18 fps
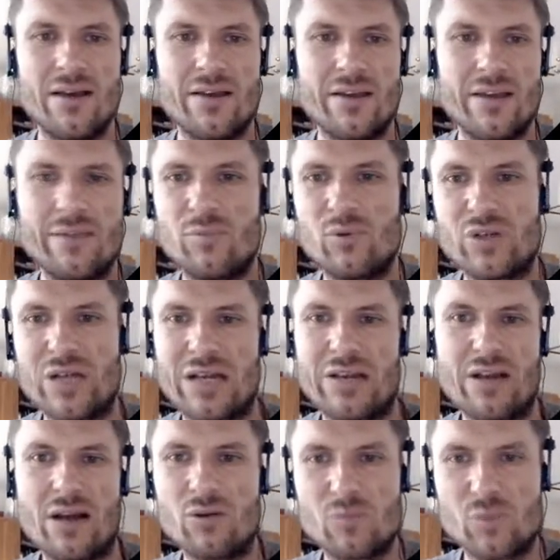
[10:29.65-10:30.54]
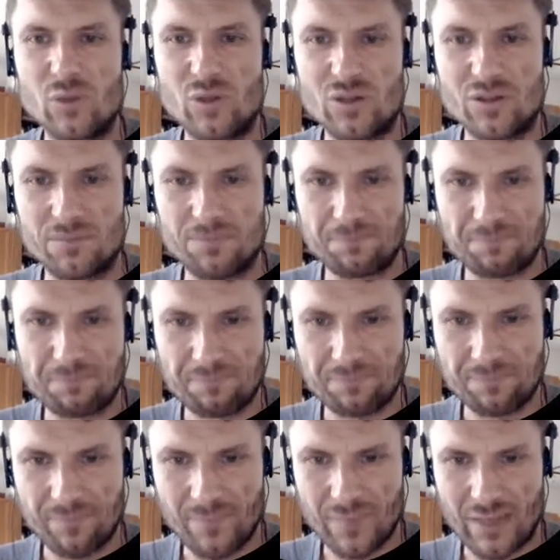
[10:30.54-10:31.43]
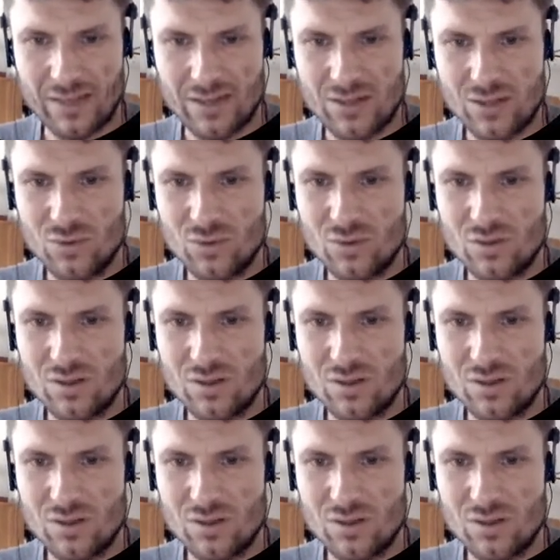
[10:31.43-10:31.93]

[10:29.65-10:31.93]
input and output. So